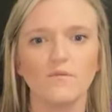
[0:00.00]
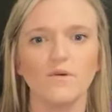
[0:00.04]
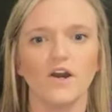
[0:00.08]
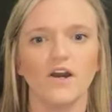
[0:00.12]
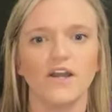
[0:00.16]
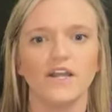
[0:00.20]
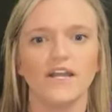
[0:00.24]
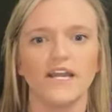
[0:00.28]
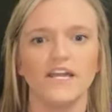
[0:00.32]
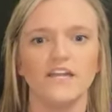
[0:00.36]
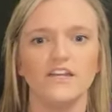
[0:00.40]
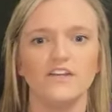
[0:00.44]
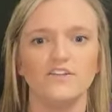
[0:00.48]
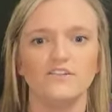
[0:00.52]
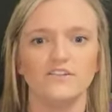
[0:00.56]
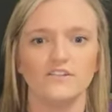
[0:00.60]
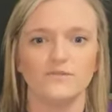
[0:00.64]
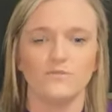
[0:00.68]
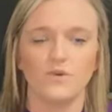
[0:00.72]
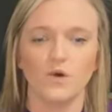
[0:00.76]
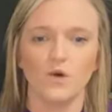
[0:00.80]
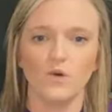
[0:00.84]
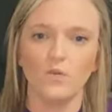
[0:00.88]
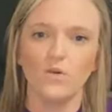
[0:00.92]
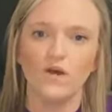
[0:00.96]
all you gotta do is
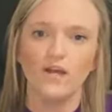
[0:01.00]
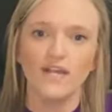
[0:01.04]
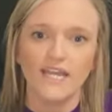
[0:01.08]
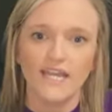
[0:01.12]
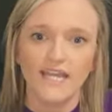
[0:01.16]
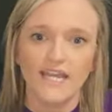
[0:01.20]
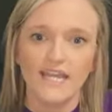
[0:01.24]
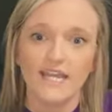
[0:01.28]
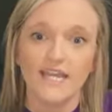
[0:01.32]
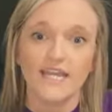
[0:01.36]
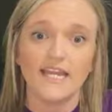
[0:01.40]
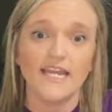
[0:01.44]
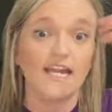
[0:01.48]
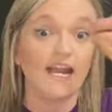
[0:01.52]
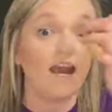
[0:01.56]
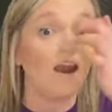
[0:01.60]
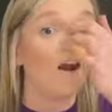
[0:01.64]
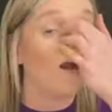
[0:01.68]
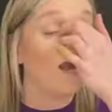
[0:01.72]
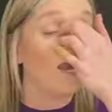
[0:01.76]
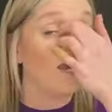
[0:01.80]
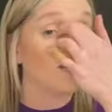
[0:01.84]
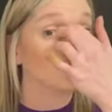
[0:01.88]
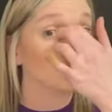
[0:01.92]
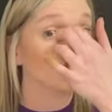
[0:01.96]
put one in and I'll
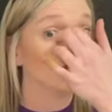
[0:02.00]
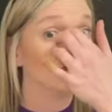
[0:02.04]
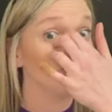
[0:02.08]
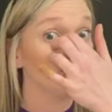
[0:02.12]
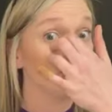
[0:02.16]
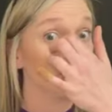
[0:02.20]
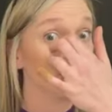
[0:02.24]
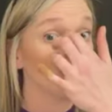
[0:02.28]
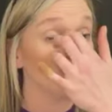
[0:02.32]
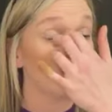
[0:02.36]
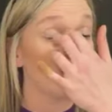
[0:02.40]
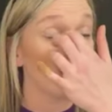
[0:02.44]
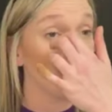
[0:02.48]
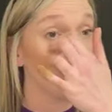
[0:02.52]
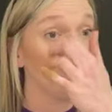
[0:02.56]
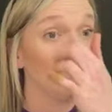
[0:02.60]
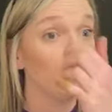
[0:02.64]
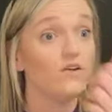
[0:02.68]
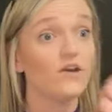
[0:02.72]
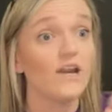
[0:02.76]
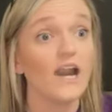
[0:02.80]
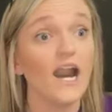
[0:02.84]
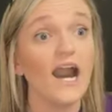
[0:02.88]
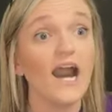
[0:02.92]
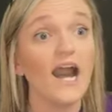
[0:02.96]
actually show
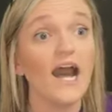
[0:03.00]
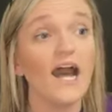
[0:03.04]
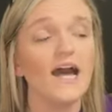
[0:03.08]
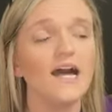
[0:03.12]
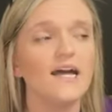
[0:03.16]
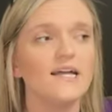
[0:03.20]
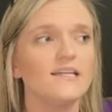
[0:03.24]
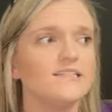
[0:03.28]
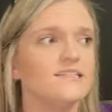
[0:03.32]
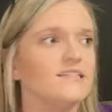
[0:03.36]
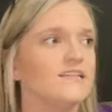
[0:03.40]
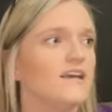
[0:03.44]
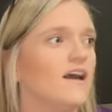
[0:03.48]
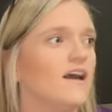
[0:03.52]
you guys